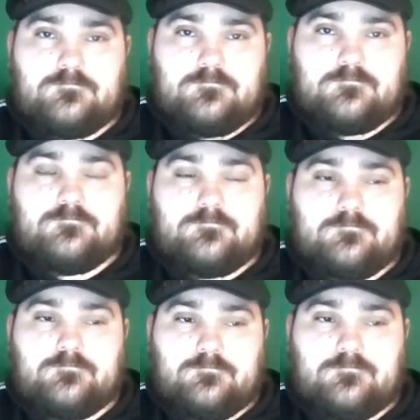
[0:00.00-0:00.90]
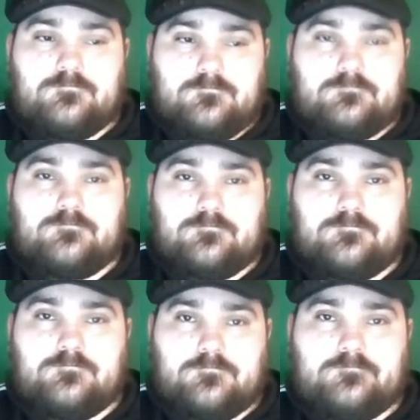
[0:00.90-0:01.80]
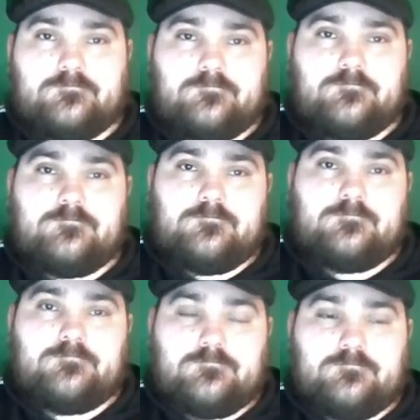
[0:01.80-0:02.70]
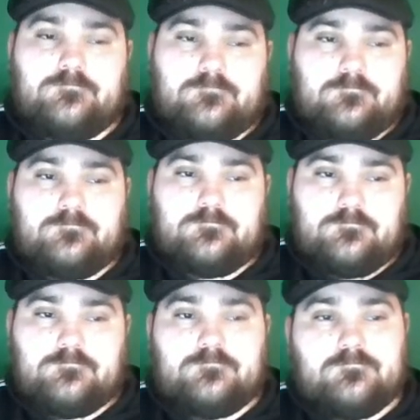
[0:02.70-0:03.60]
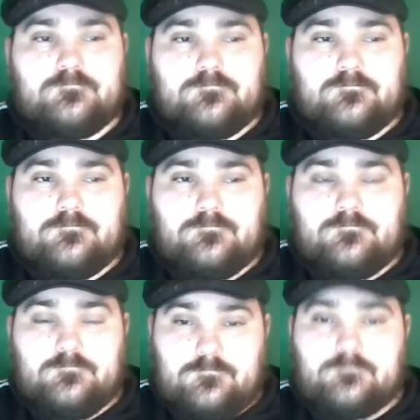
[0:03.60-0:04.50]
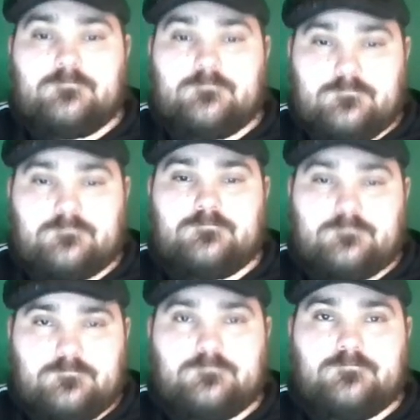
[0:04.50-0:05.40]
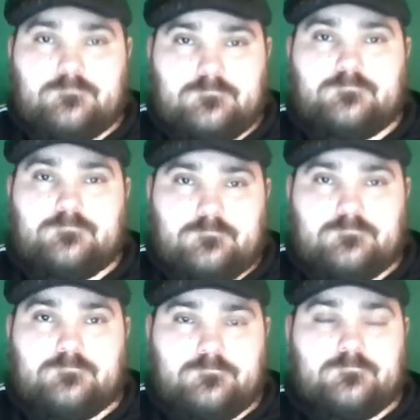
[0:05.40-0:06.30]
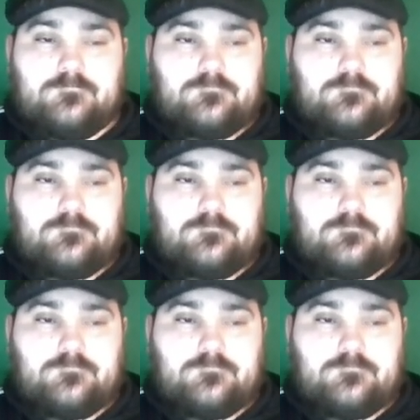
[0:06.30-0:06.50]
No words are spoken by the person on screen.